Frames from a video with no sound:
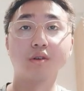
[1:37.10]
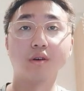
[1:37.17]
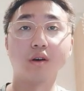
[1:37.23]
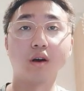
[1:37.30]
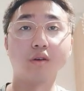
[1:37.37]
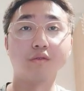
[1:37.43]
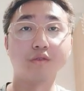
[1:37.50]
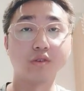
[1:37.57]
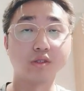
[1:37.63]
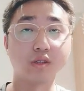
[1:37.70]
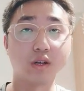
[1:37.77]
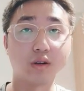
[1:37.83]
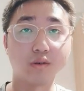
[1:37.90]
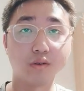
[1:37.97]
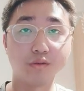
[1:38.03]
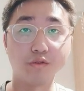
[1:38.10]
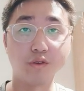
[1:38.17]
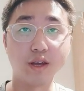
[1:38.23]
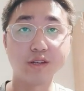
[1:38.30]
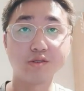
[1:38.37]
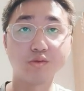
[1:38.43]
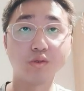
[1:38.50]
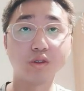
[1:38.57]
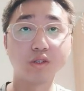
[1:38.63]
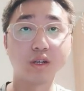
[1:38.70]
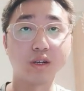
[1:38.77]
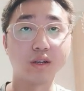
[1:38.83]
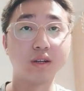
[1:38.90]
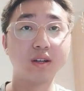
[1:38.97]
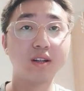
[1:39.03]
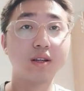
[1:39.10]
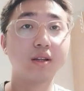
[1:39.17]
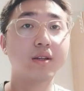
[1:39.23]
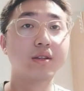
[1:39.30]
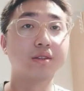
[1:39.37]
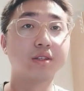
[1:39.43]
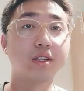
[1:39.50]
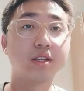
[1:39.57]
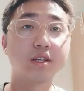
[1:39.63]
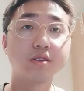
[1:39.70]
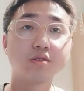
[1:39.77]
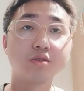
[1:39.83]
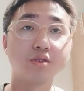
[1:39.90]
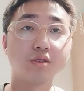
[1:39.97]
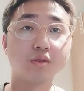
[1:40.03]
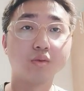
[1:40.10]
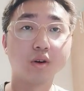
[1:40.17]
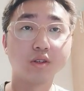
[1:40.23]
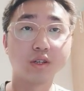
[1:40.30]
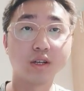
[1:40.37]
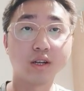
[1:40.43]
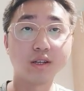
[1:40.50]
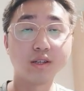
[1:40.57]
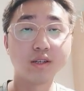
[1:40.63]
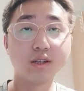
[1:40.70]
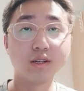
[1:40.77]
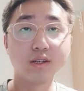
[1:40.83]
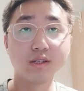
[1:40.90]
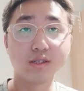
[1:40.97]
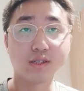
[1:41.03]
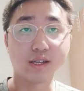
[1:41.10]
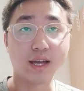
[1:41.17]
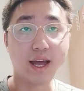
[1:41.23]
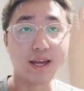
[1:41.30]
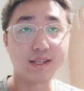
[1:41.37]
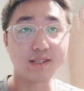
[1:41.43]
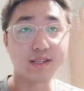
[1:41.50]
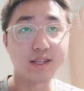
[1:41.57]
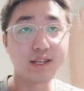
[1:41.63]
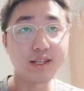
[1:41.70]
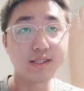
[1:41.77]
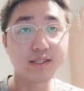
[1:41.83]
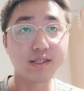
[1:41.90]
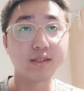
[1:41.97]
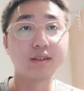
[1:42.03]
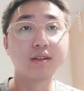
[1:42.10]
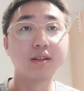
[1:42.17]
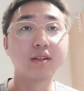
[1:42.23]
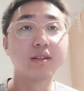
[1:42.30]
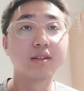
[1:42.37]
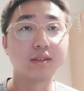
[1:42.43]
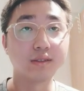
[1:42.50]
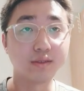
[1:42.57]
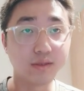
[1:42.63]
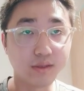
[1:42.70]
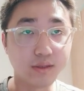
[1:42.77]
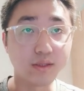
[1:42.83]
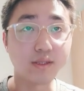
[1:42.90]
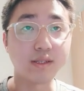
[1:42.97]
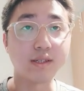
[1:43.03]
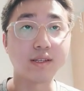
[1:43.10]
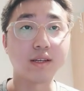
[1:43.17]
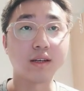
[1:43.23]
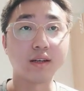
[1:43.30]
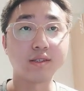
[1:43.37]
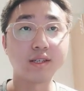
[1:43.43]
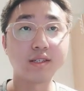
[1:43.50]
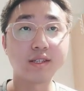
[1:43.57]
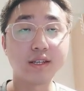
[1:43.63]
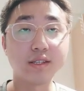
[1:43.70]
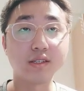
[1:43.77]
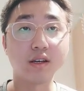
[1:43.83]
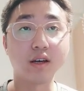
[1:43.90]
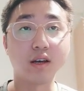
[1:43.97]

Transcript: of the fresh water, leading to water scarcities. This is